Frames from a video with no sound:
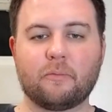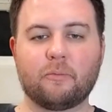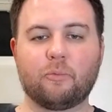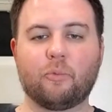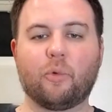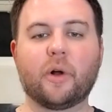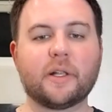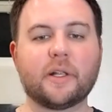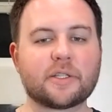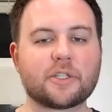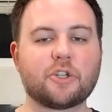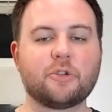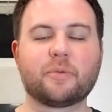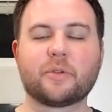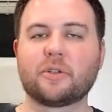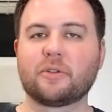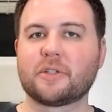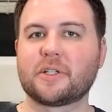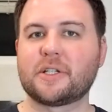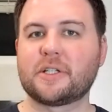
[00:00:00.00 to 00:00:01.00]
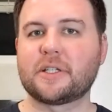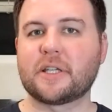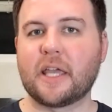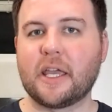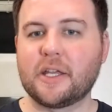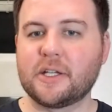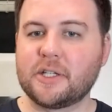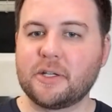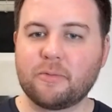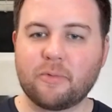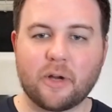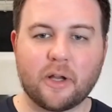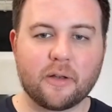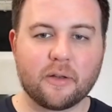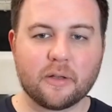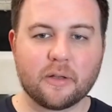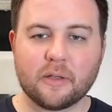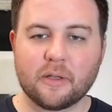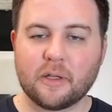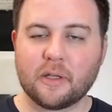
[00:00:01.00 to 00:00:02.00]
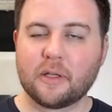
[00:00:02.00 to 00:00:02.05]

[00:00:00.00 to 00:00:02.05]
one scoop of delicious AG1,